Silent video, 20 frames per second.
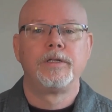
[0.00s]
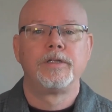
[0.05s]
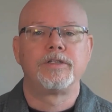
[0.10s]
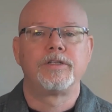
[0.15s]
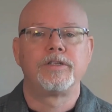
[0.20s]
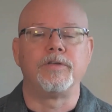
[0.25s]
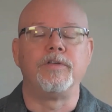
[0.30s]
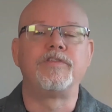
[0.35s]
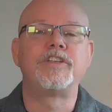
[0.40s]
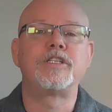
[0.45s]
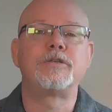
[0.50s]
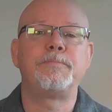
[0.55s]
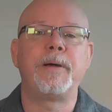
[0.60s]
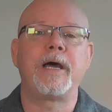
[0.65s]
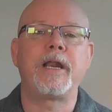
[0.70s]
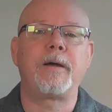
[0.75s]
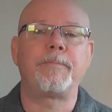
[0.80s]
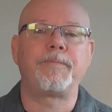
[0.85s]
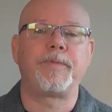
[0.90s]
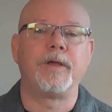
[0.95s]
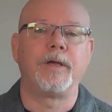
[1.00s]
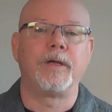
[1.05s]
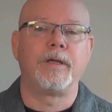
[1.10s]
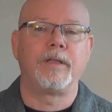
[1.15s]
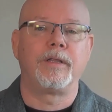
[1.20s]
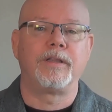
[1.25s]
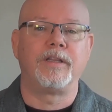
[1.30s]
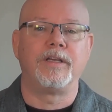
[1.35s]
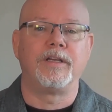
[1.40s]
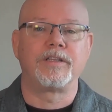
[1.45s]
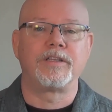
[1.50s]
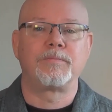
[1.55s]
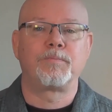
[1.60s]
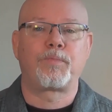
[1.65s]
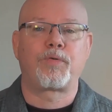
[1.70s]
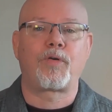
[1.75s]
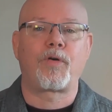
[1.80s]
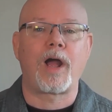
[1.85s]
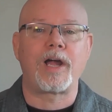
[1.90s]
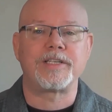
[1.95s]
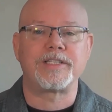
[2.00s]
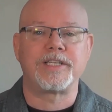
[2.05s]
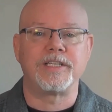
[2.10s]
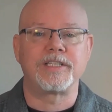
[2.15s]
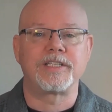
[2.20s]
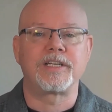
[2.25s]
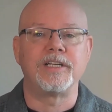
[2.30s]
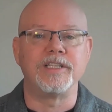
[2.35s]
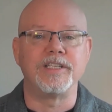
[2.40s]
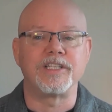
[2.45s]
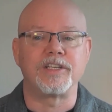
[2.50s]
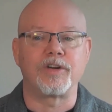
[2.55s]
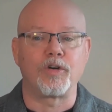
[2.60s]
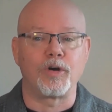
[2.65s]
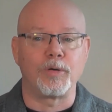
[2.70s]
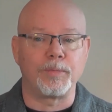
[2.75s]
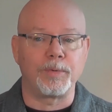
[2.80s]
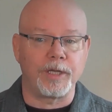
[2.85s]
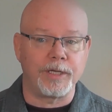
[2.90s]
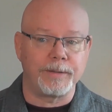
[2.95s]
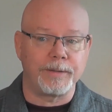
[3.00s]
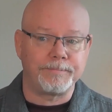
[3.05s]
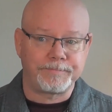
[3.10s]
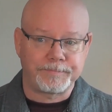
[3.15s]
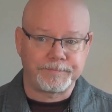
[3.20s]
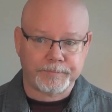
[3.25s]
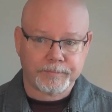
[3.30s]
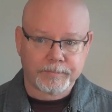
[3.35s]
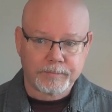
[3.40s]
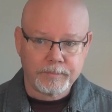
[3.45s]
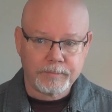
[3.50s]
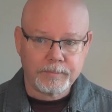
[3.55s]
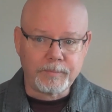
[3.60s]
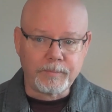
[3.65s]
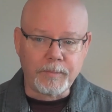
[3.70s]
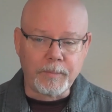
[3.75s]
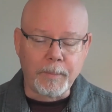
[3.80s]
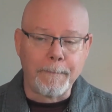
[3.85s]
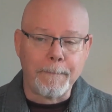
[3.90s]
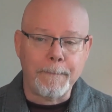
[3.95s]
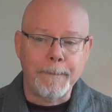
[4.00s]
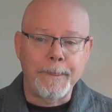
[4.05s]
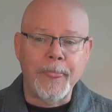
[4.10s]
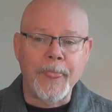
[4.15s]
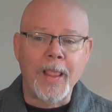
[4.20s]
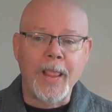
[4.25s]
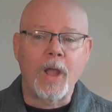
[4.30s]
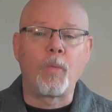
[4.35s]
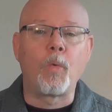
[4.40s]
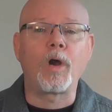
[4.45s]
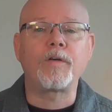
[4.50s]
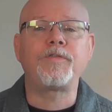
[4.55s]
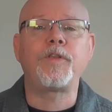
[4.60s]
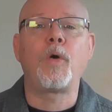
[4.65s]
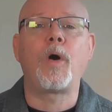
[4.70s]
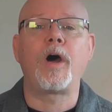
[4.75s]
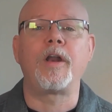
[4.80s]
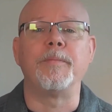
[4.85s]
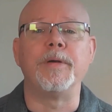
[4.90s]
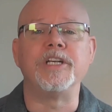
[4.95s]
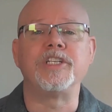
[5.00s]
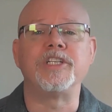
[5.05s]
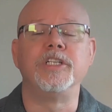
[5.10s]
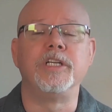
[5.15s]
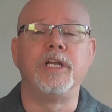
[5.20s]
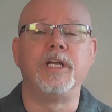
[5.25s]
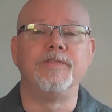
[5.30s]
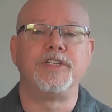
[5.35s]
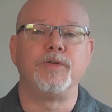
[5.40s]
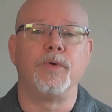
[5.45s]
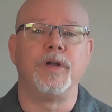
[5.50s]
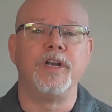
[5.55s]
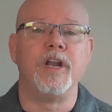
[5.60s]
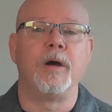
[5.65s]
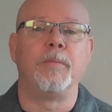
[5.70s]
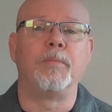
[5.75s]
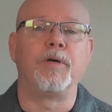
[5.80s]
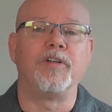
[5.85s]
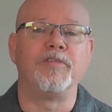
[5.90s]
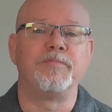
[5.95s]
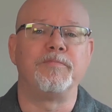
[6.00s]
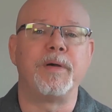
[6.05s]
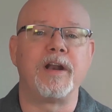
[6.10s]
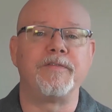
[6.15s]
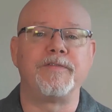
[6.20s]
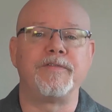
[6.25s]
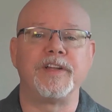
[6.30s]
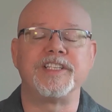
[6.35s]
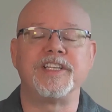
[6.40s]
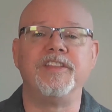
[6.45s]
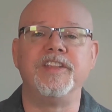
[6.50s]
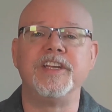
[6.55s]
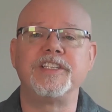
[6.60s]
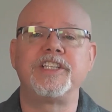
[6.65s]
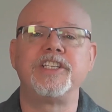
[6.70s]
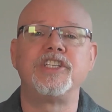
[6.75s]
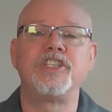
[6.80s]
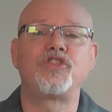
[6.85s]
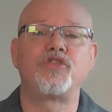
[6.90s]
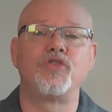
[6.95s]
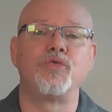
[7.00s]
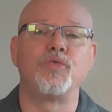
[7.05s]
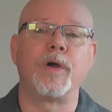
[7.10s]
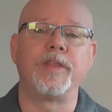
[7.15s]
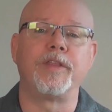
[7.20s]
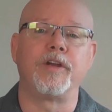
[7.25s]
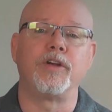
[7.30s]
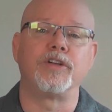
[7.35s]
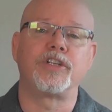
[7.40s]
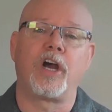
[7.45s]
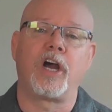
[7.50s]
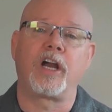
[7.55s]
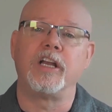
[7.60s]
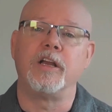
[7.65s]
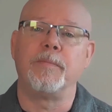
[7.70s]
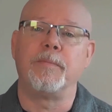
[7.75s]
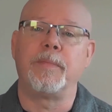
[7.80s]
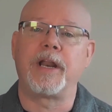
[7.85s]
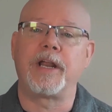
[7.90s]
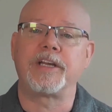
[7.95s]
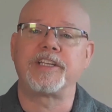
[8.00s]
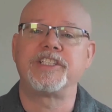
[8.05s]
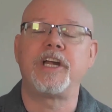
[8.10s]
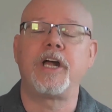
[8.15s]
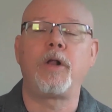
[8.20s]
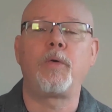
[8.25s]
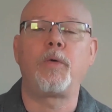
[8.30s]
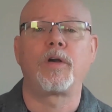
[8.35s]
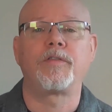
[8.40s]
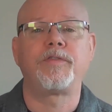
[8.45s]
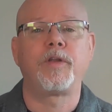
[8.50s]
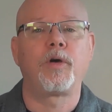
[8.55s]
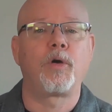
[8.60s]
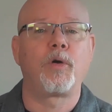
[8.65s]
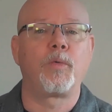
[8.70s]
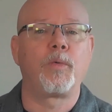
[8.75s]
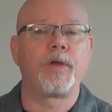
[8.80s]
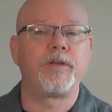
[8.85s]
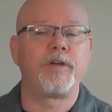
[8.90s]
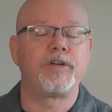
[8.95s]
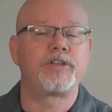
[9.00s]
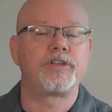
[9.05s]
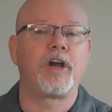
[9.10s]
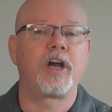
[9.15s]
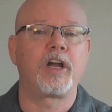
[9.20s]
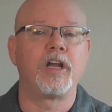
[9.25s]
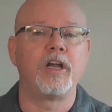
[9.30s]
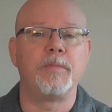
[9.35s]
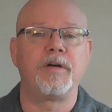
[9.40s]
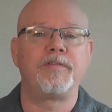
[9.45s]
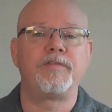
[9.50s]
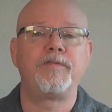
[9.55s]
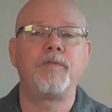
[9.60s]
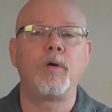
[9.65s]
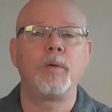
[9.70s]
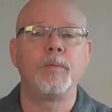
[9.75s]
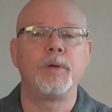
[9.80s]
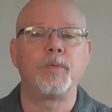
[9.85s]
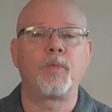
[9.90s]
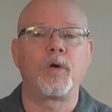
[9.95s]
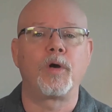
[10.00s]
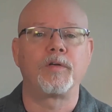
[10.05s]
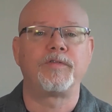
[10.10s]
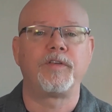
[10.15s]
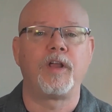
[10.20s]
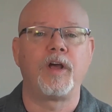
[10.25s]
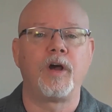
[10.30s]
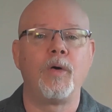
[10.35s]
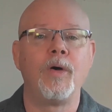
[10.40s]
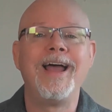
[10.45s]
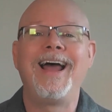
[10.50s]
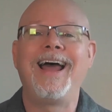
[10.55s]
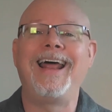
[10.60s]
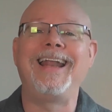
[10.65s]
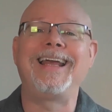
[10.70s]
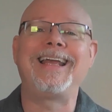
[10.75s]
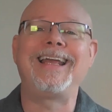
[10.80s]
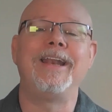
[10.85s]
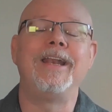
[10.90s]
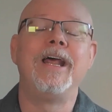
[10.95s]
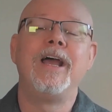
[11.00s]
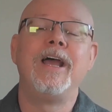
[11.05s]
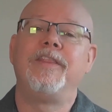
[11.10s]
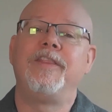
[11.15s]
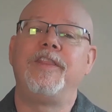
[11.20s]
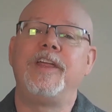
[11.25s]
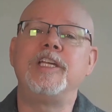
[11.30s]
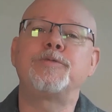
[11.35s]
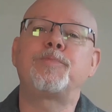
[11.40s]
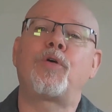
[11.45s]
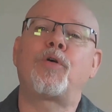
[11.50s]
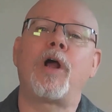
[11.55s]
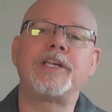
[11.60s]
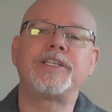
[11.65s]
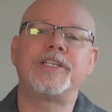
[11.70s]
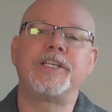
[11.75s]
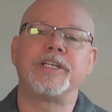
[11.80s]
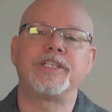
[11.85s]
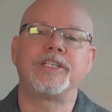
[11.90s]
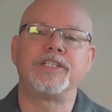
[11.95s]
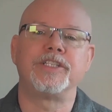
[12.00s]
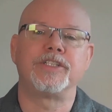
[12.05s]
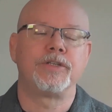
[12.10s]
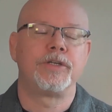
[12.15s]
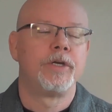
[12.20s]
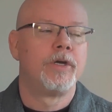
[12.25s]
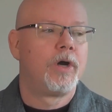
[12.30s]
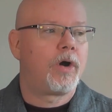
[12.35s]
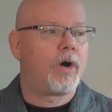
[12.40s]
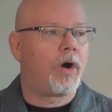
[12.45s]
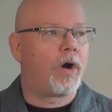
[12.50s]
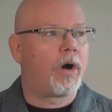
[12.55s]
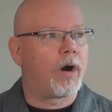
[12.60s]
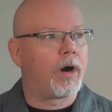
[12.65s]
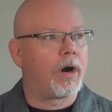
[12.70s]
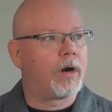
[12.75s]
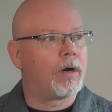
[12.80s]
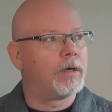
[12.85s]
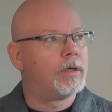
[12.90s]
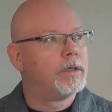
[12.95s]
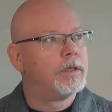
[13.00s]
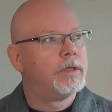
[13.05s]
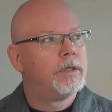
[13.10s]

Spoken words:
So you've sped up the process considerably. The workflow automation gives you a number of benefits. And this is true whether you're talking about Excel workflow or whether you're talking about Foreman workflow. And again, these processes are